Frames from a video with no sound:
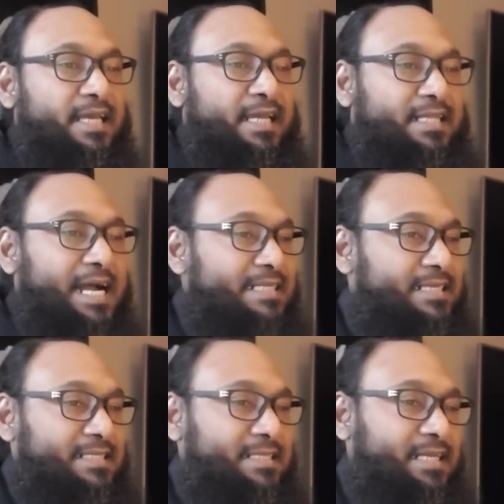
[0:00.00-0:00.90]
It had
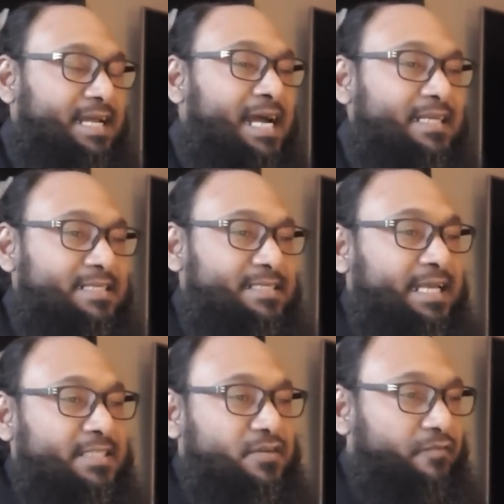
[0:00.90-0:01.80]
its
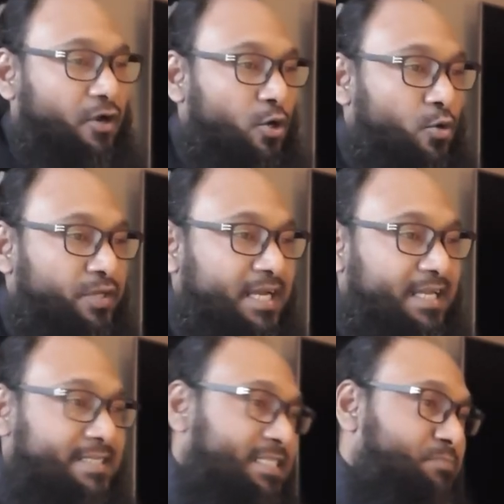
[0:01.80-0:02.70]
days of glory, and
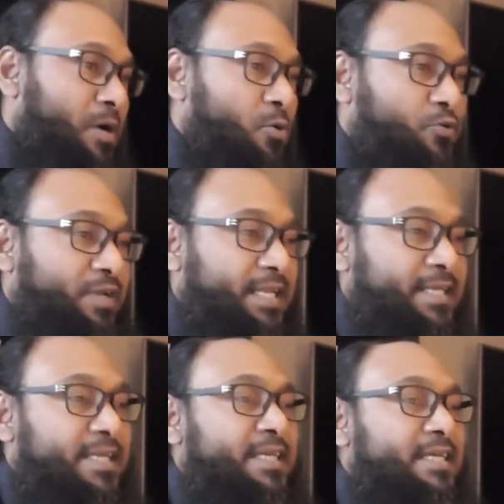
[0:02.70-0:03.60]
is this power
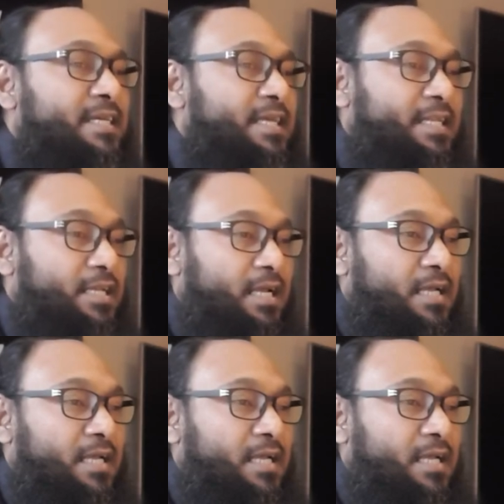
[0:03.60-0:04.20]
really in